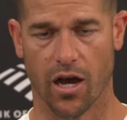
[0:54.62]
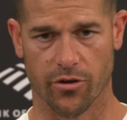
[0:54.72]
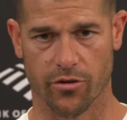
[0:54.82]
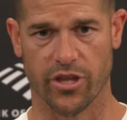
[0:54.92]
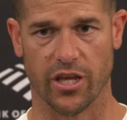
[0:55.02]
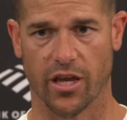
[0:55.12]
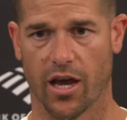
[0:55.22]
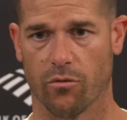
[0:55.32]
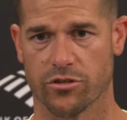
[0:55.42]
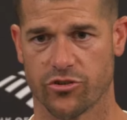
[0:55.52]
under the
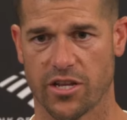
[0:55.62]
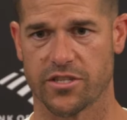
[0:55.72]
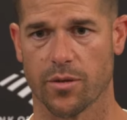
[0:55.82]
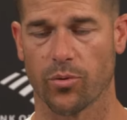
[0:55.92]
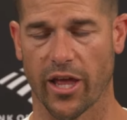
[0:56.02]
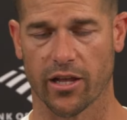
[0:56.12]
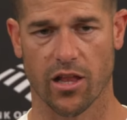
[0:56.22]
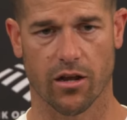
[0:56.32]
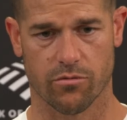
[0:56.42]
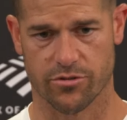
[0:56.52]
uh, restraints of the play
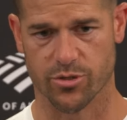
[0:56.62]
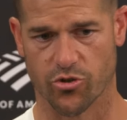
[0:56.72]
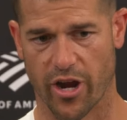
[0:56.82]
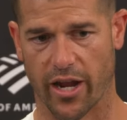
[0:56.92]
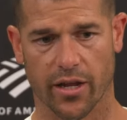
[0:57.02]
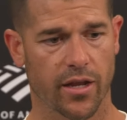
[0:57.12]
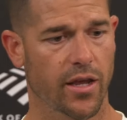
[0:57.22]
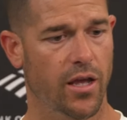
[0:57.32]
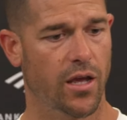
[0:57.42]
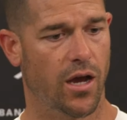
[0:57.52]
clock, which was great.
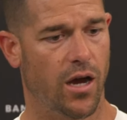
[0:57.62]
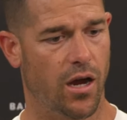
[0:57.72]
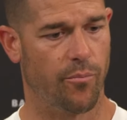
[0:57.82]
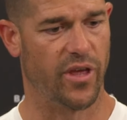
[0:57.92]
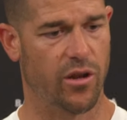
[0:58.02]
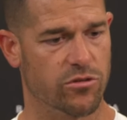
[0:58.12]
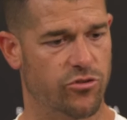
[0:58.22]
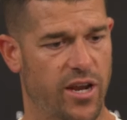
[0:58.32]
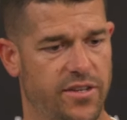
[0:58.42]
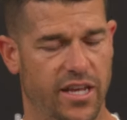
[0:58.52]
Um, and it
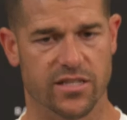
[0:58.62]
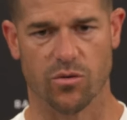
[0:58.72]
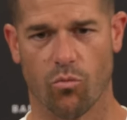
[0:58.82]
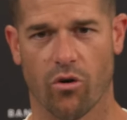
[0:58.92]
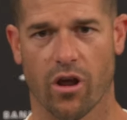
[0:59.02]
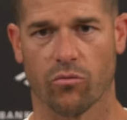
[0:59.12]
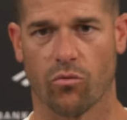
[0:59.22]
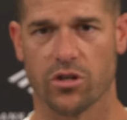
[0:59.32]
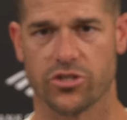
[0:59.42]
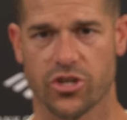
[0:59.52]
was great to get some
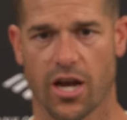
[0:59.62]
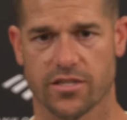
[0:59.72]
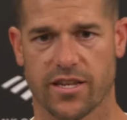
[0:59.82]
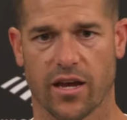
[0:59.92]
one-on-one shots